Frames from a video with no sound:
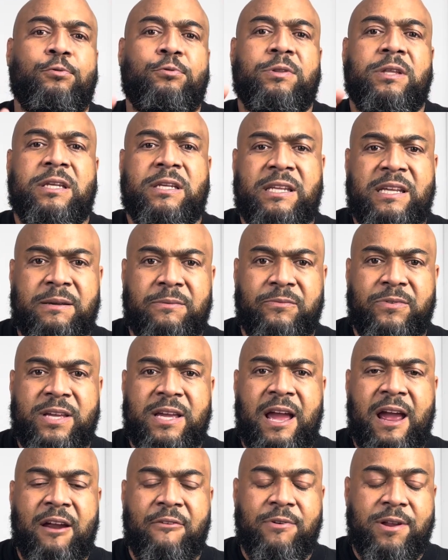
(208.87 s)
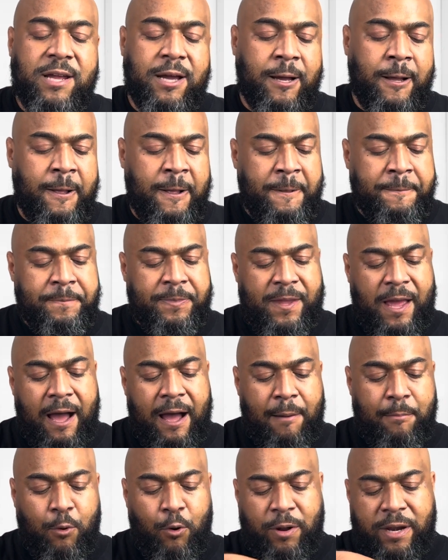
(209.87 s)
the DMV area.
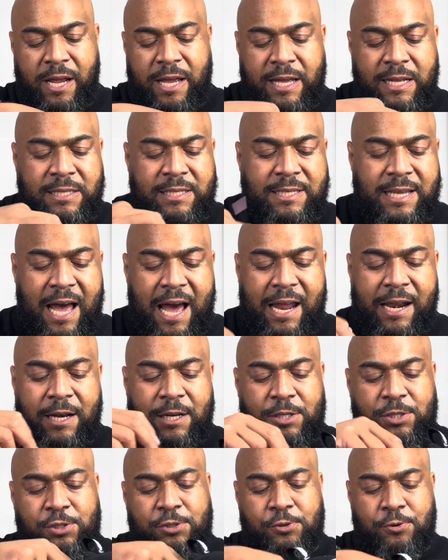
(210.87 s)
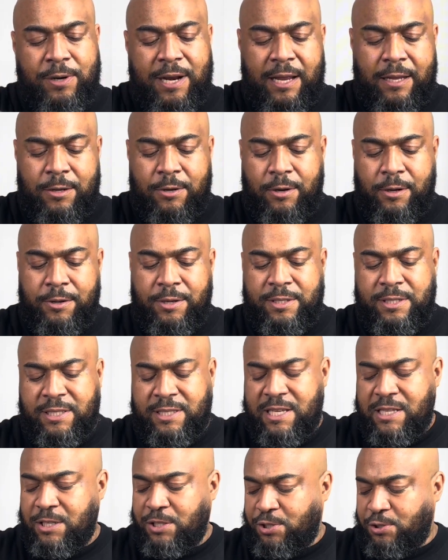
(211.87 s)
On the inside of the shoe, you can
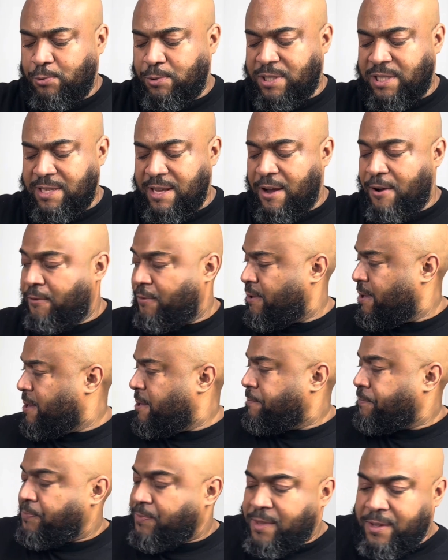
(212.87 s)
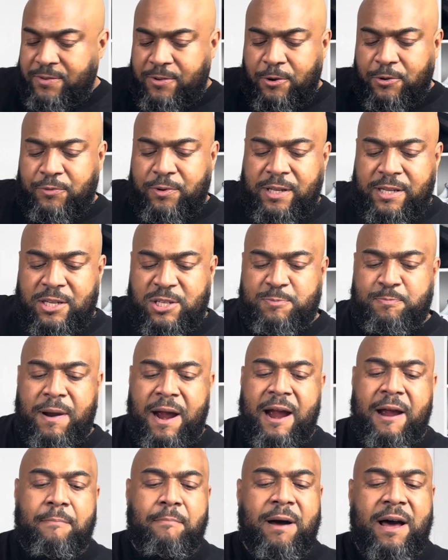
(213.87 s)
see the shoe itself. So it's really
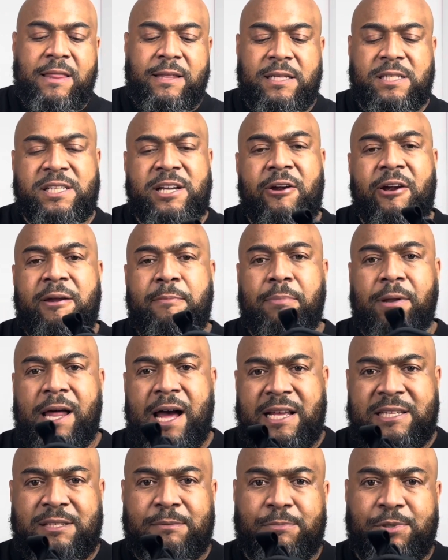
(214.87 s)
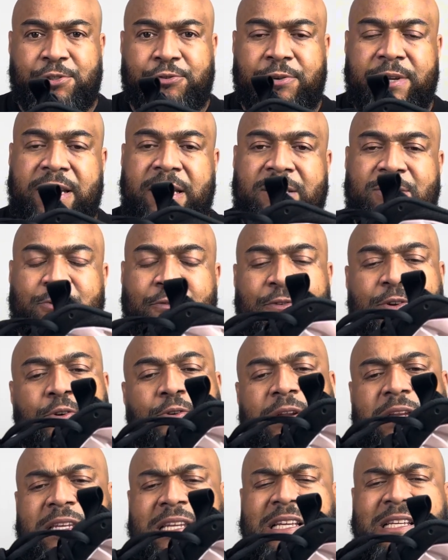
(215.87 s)
inspired by the cherry blossom tree. So if you go
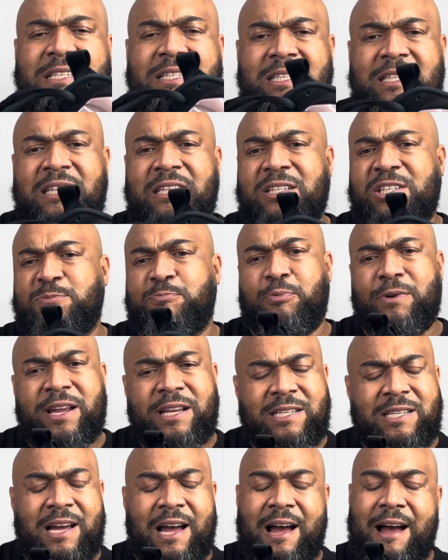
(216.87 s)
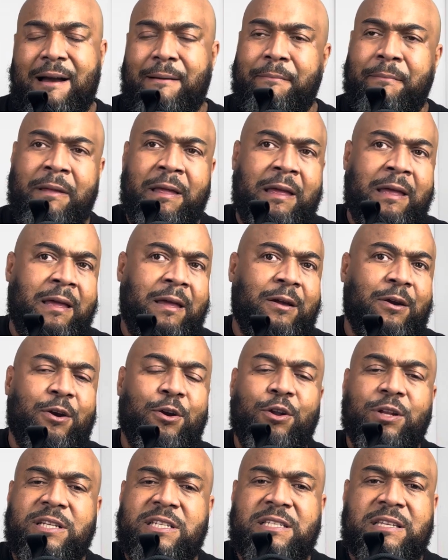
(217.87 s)
to DC in the springtime,
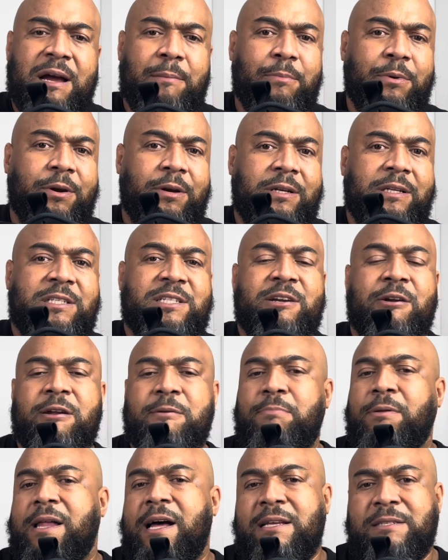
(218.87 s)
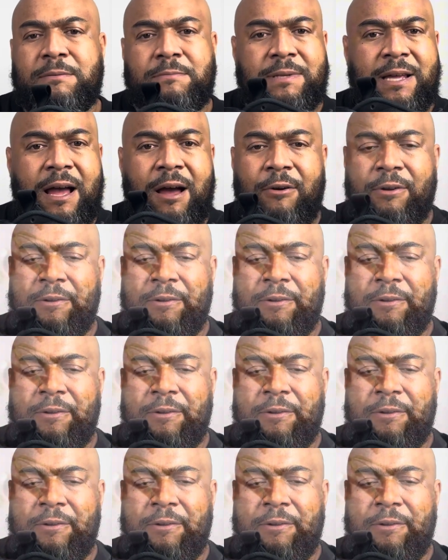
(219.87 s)
early summer, the cherry blossoms are out in